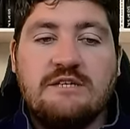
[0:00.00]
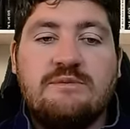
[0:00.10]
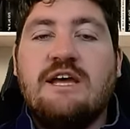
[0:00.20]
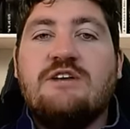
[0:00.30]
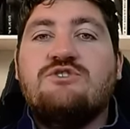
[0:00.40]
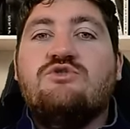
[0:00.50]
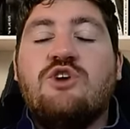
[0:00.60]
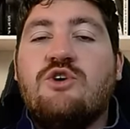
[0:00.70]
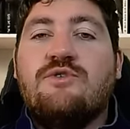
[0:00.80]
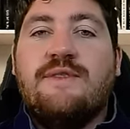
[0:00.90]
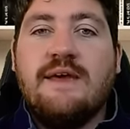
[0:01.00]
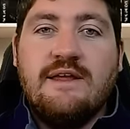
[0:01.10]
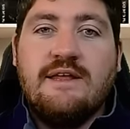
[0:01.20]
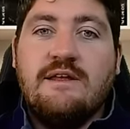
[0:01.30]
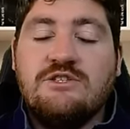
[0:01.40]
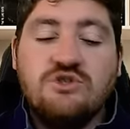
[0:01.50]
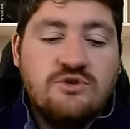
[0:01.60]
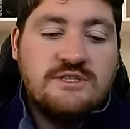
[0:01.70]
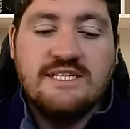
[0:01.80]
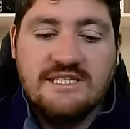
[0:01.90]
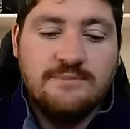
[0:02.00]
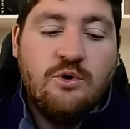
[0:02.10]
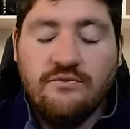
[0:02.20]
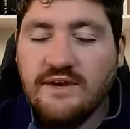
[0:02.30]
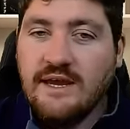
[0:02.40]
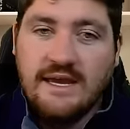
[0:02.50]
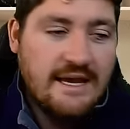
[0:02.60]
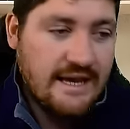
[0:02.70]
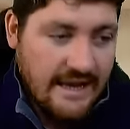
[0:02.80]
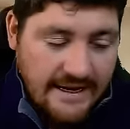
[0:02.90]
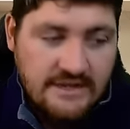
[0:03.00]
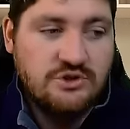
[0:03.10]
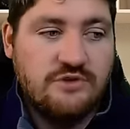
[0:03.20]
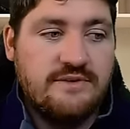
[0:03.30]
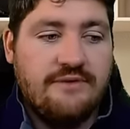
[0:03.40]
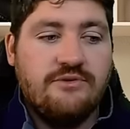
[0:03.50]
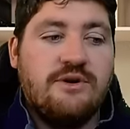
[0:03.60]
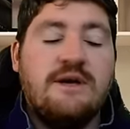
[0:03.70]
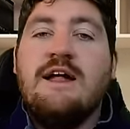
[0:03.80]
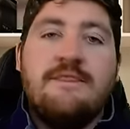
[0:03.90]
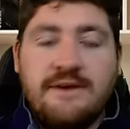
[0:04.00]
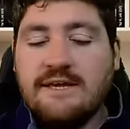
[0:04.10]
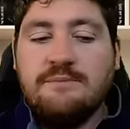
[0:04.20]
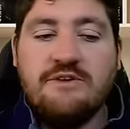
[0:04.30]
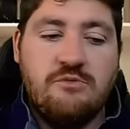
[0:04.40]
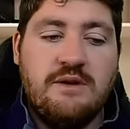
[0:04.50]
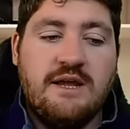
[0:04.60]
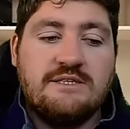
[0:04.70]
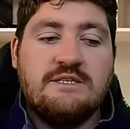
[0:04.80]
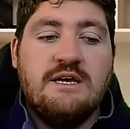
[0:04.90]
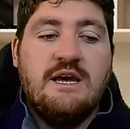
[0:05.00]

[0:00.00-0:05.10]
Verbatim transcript: Players you know that they, as soon as they slip off any sort of level, they can be replaced.